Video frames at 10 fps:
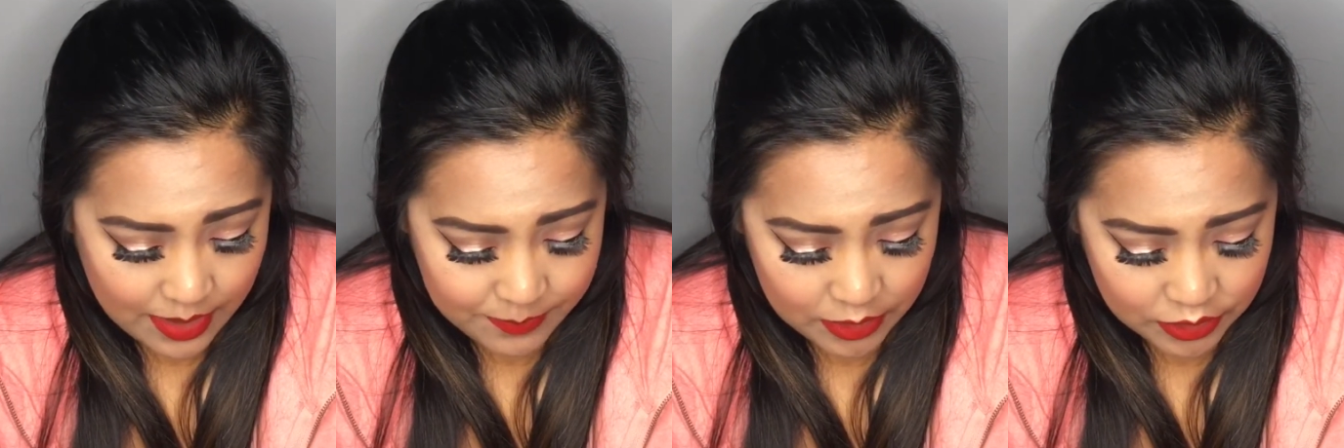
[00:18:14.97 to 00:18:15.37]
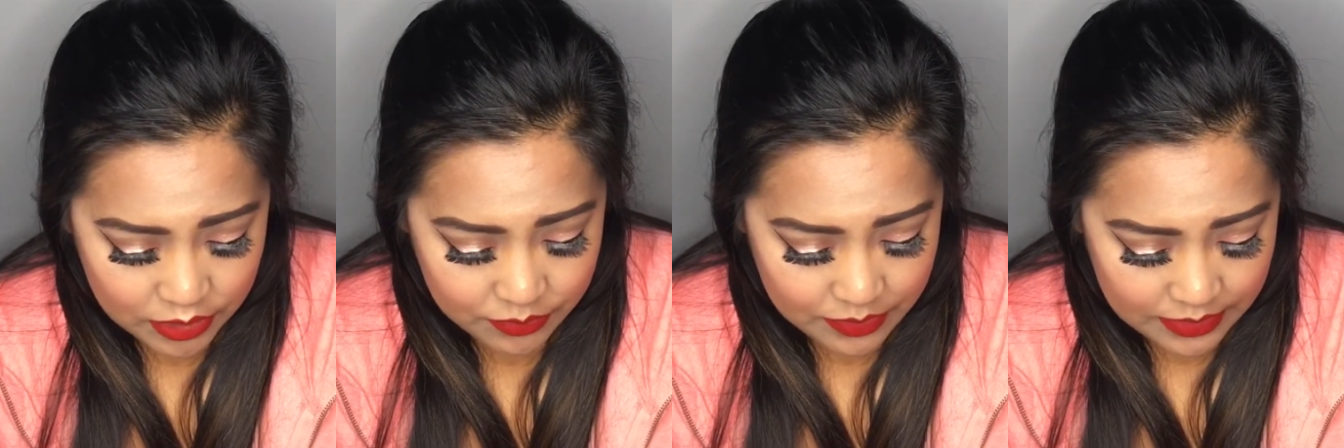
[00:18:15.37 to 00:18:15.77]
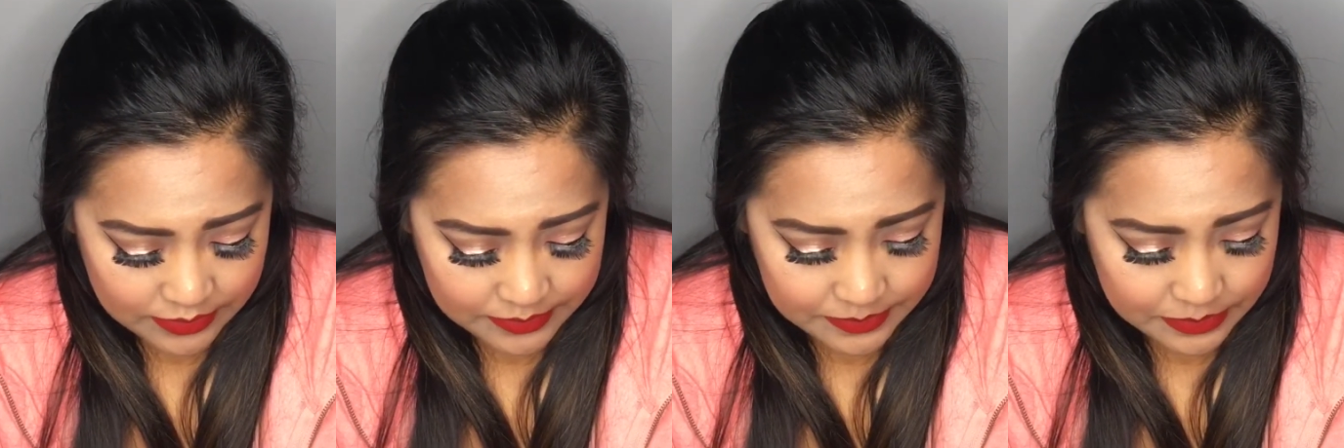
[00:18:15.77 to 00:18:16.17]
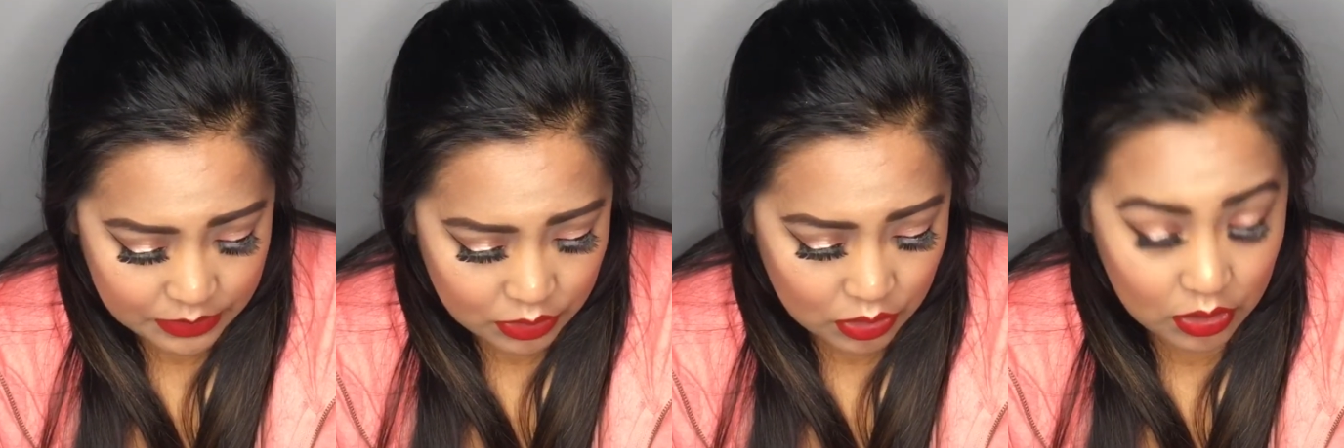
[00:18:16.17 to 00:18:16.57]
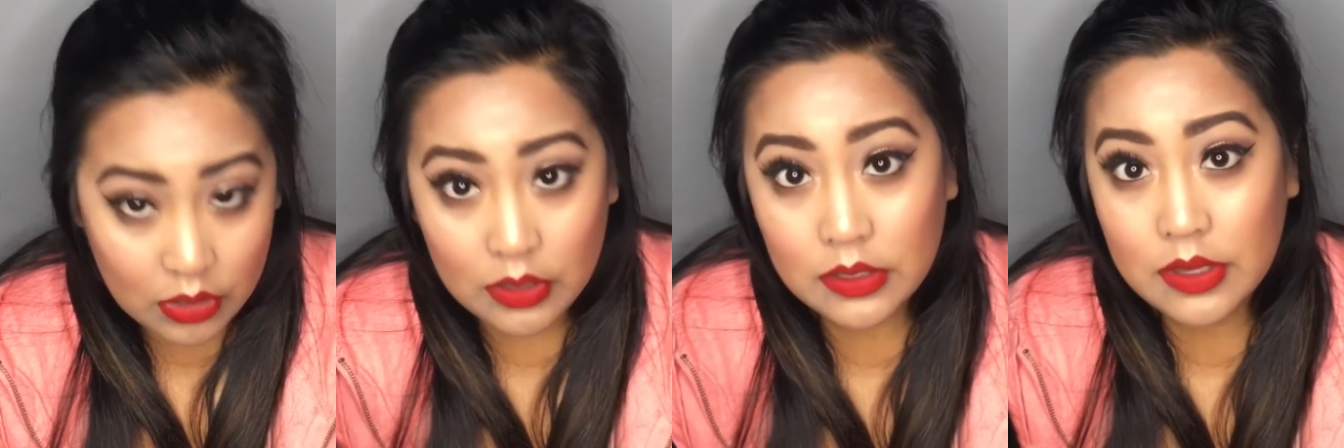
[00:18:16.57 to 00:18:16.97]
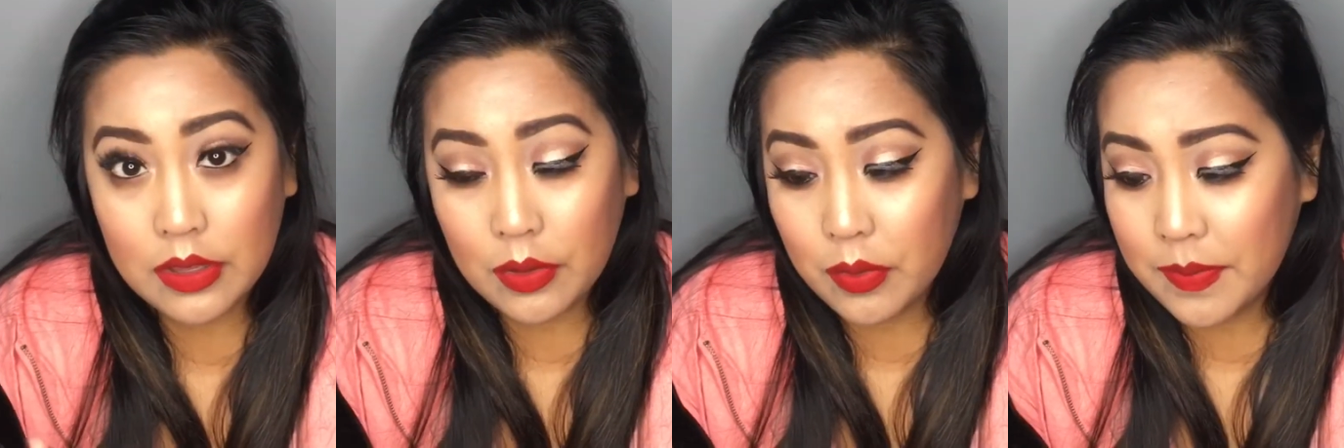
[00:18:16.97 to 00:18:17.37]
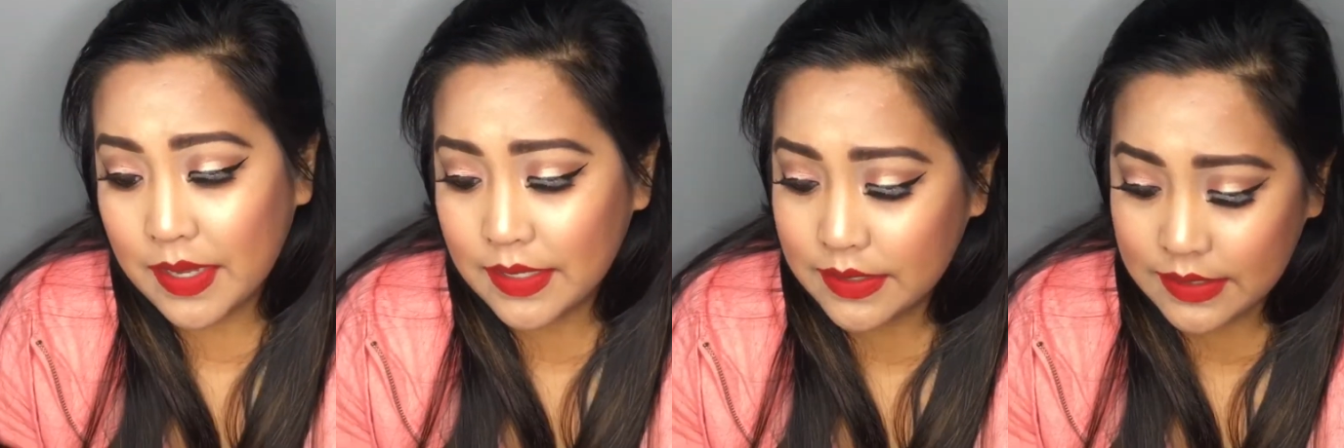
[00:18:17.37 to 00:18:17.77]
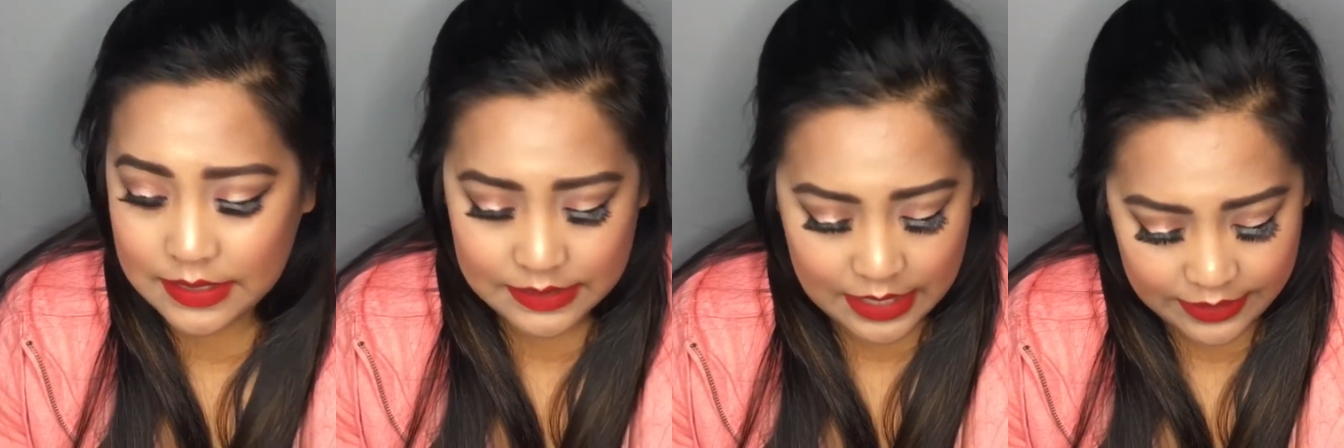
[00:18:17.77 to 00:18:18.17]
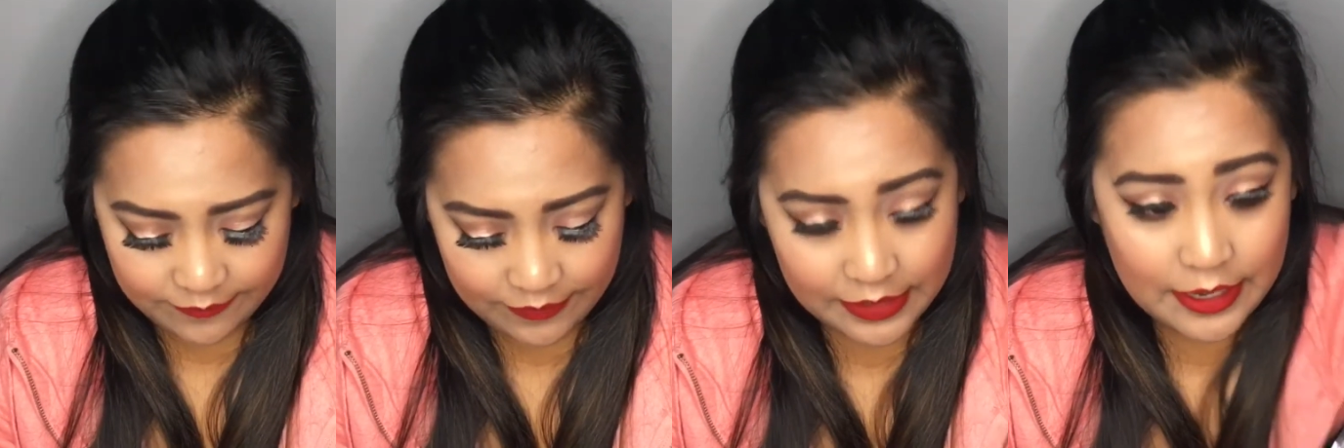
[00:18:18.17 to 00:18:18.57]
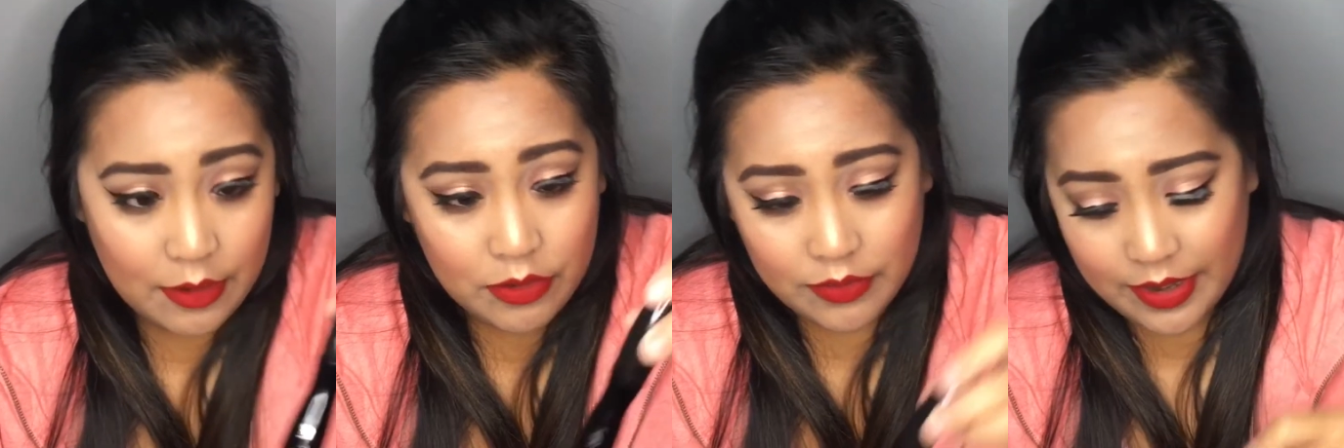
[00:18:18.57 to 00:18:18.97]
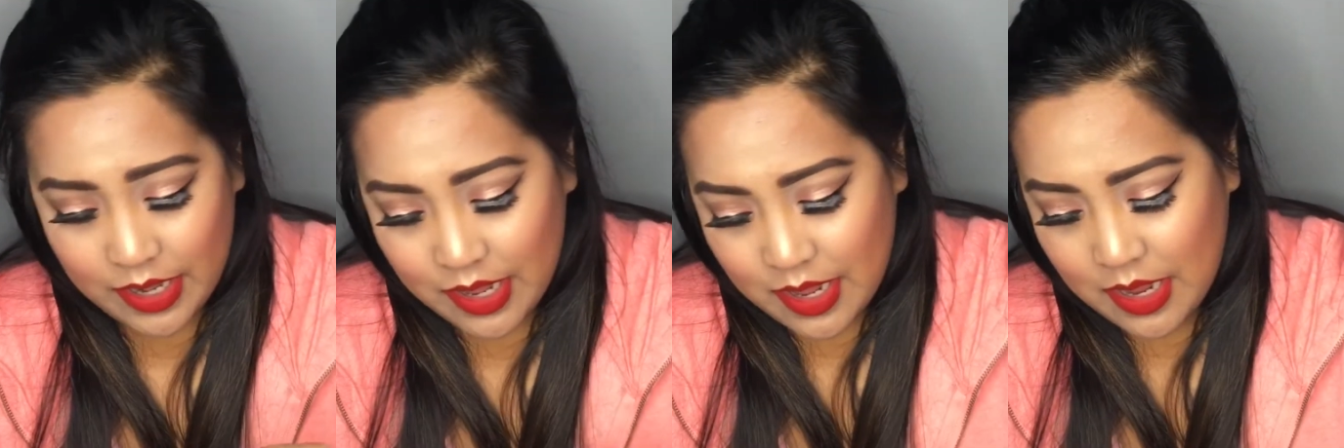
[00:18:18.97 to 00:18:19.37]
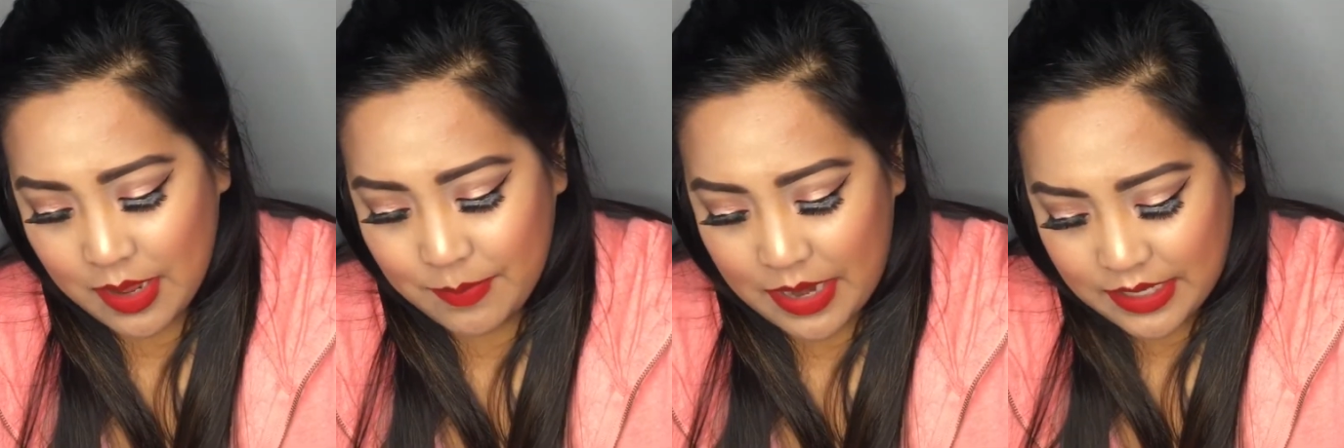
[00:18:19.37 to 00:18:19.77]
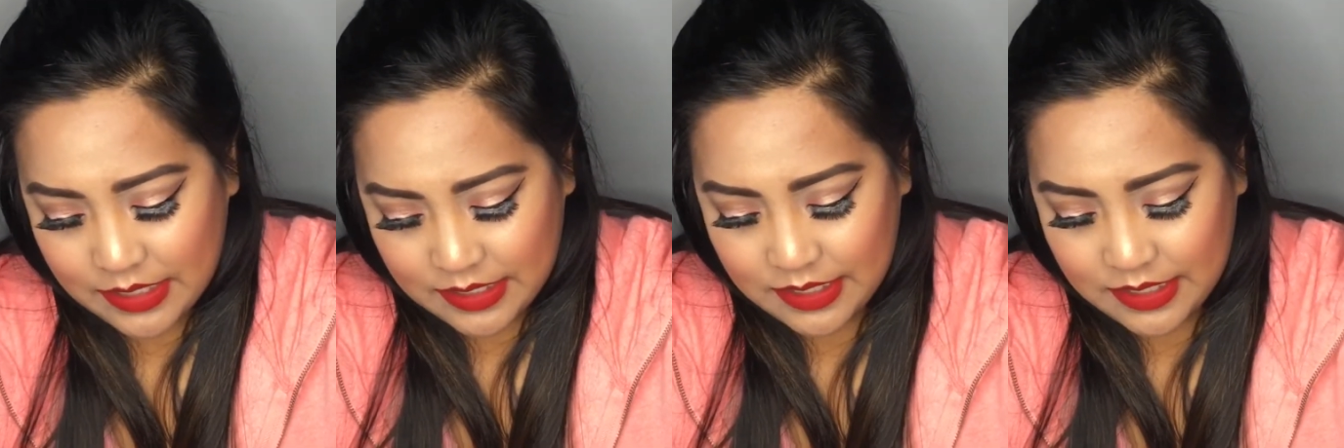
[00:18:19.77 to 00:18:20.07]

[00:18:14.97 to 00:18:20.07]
I'm not sure what it's called though because it's kind of faded out already, but